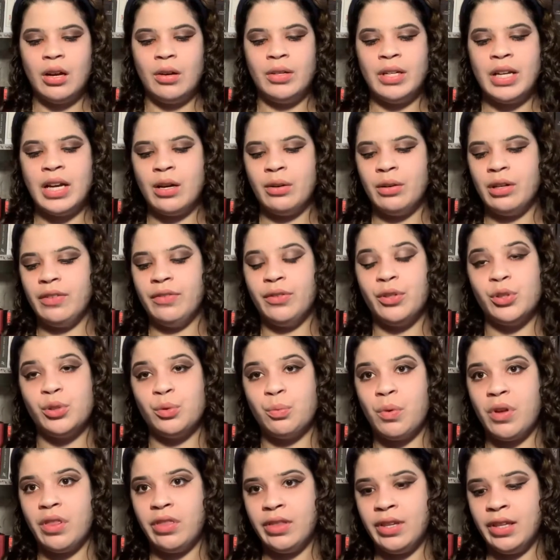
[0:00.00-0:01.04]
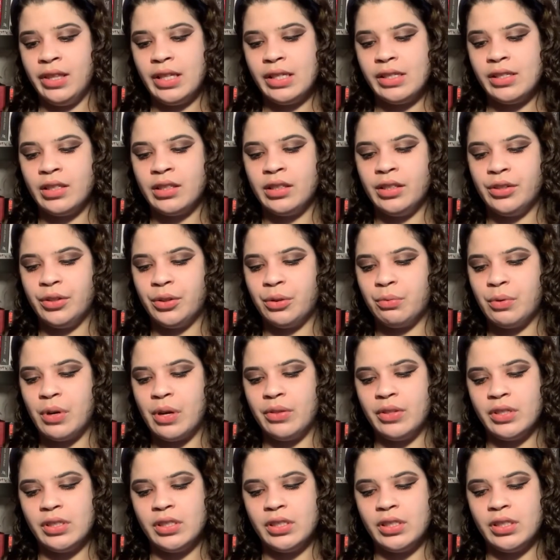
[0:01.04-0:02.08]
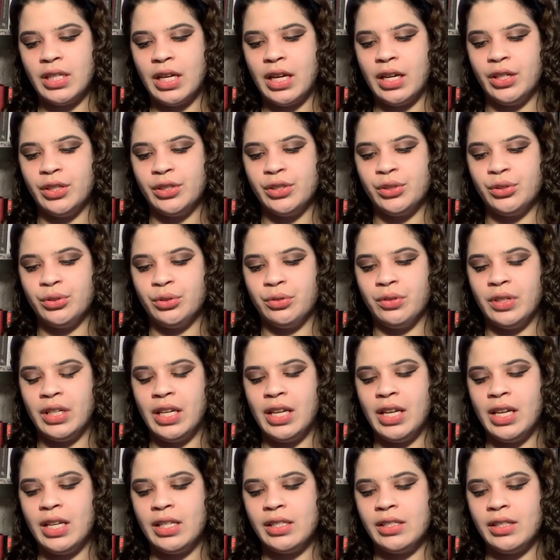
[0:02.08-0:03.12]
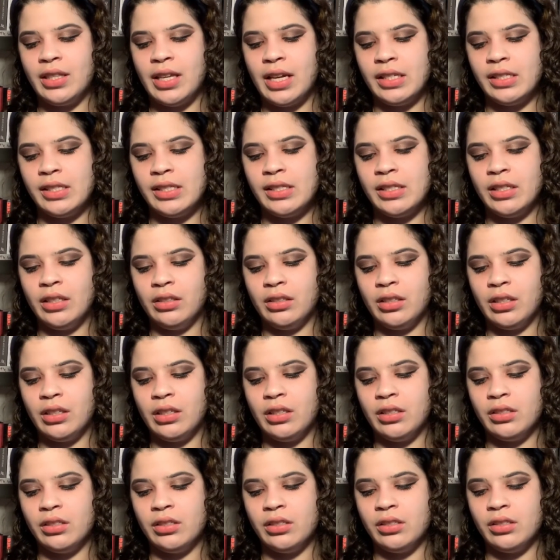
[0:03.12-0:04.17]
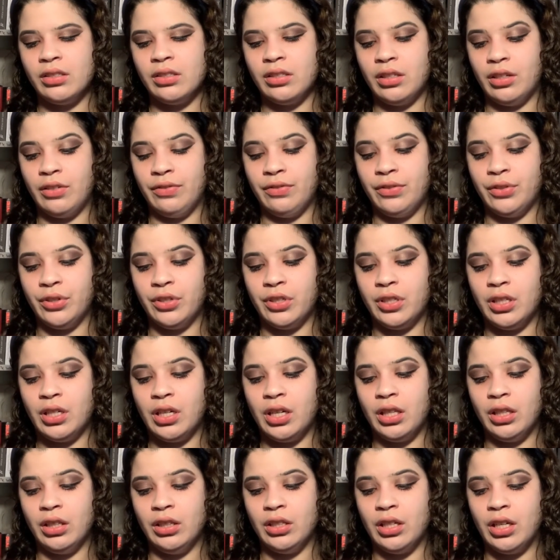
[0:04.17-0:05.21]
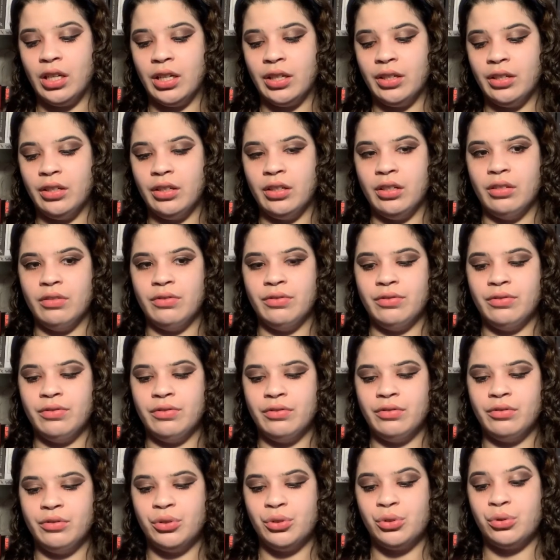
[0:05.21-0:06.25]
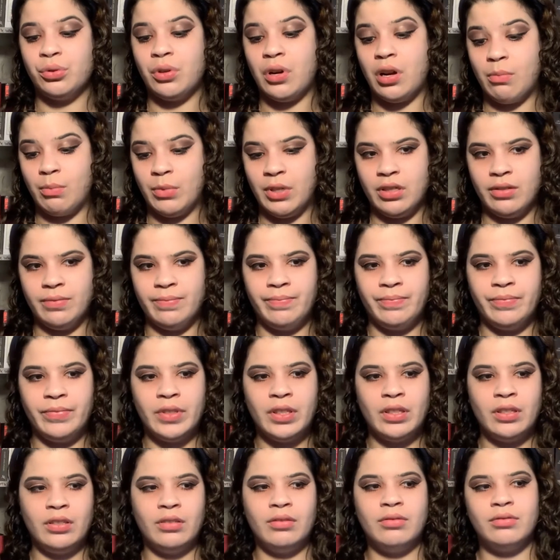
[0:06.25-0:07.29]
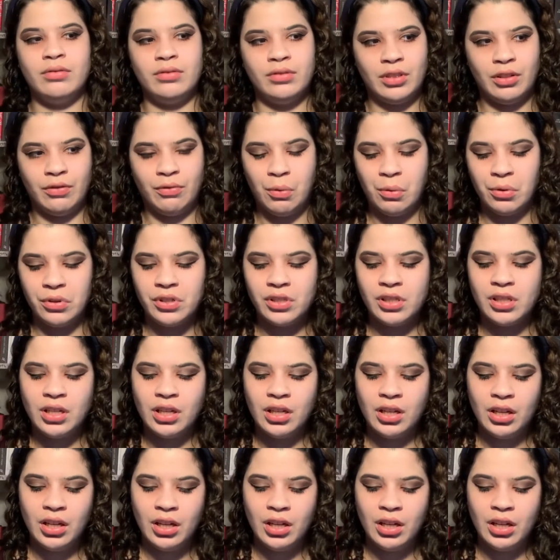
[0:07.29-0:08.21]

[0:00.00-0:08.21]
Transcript: Now, if there's one thing that's clear throughout this entire story, is that Cilka suffered a lot of trauma, of course.